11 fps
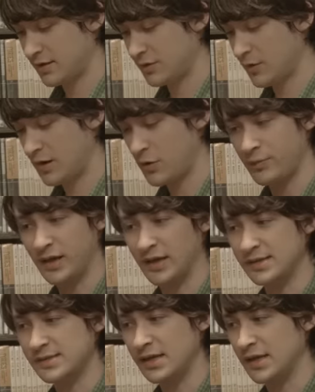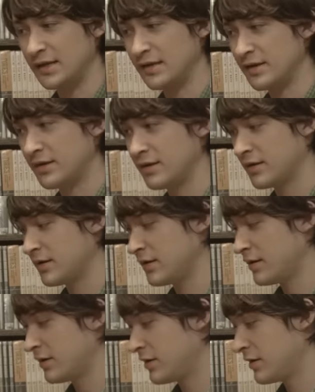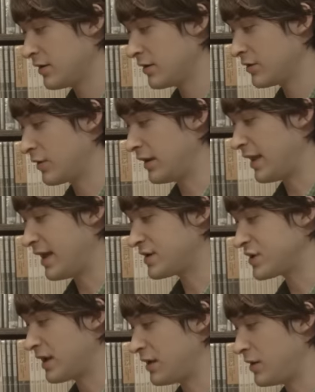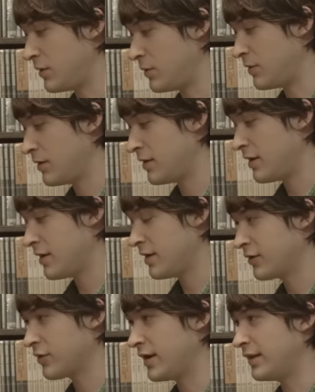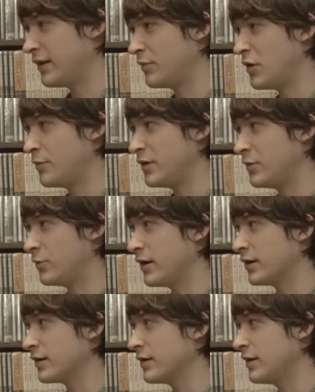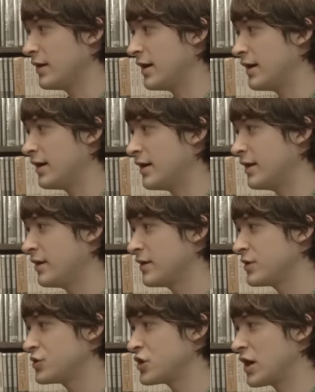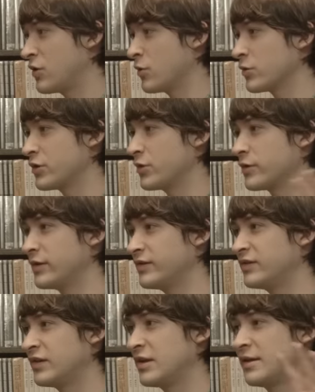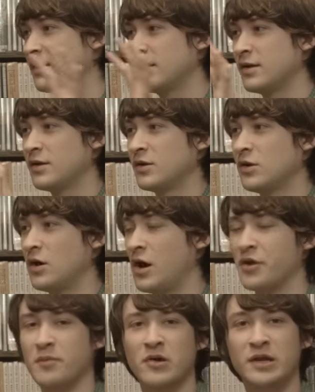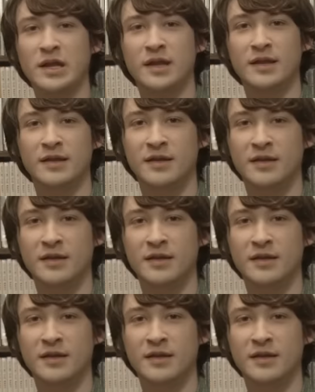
Great opening scene. Great last shot, too. Great little moment where shot corridor is on a marquee.